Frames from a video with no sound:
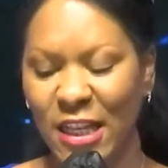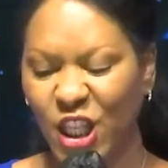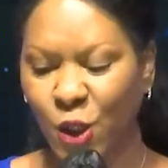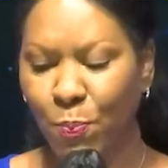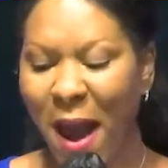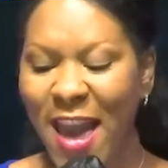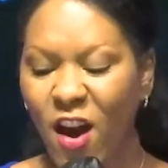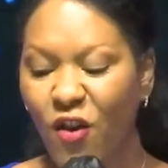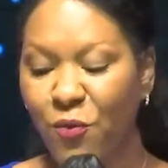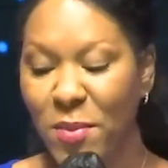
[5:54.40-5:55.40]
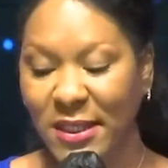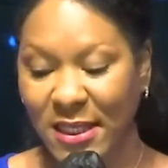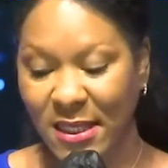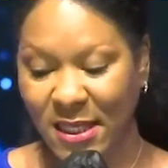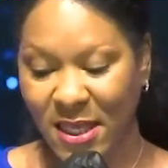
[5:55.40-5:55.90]
in spite of
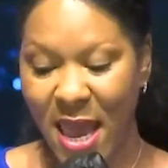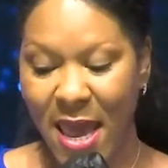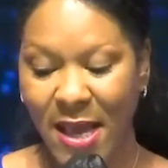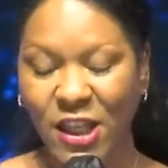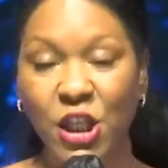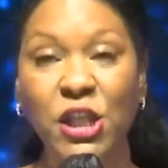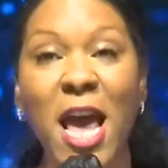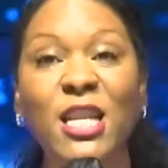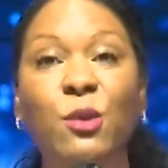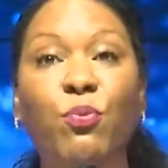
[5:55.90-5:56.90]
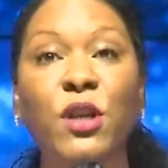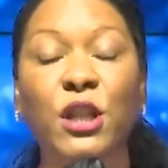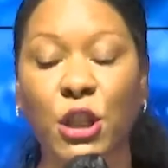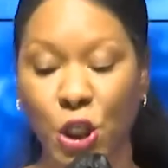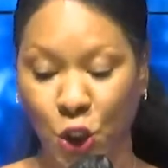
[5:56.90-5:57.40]
Mrs. Stead's
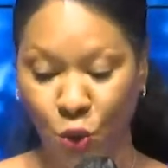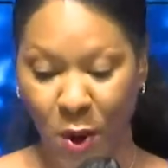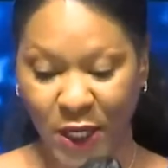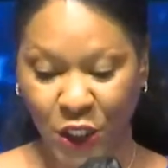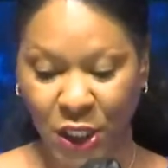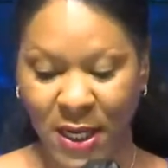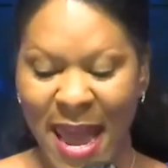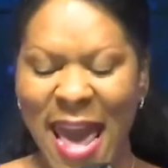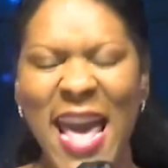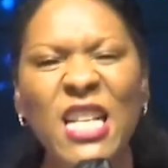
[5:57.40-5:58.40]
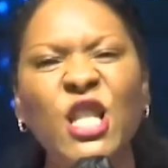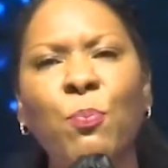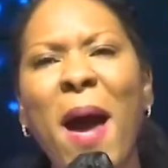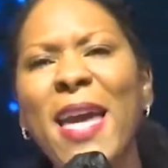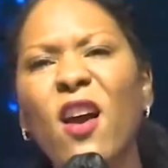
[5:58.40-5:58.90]
desperate situation, in
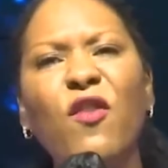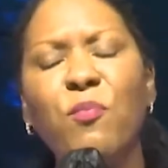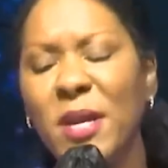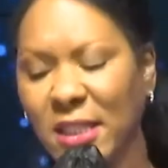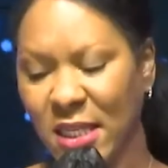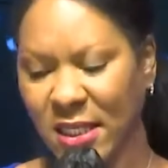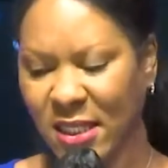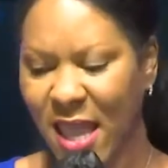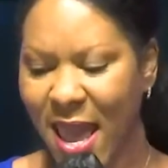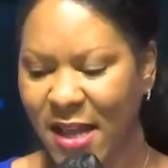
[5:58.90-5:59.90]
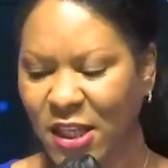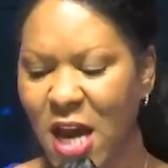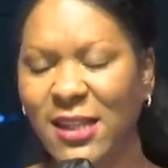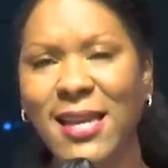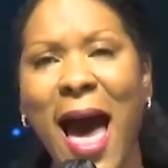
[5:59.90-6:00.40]
spite of Mrs. Stead's
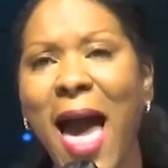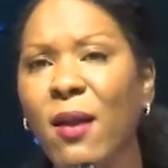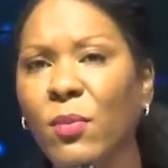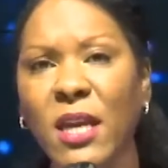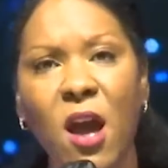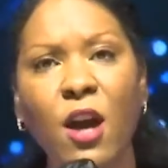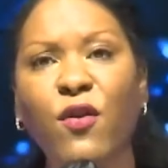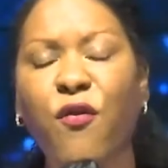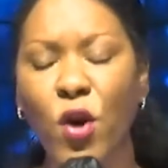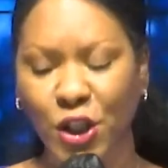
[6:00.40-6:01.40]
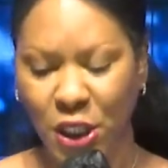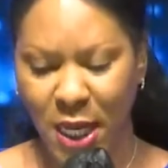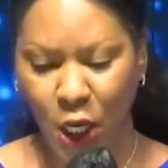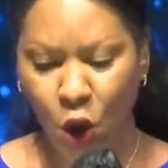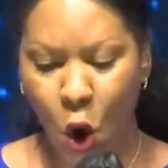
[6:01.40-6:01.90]
untimely,
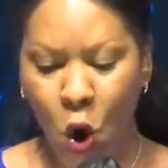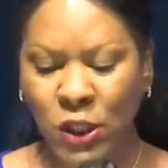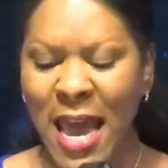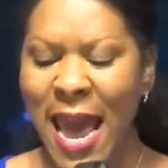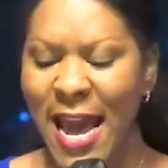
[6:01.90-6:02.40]
unfortunate loss,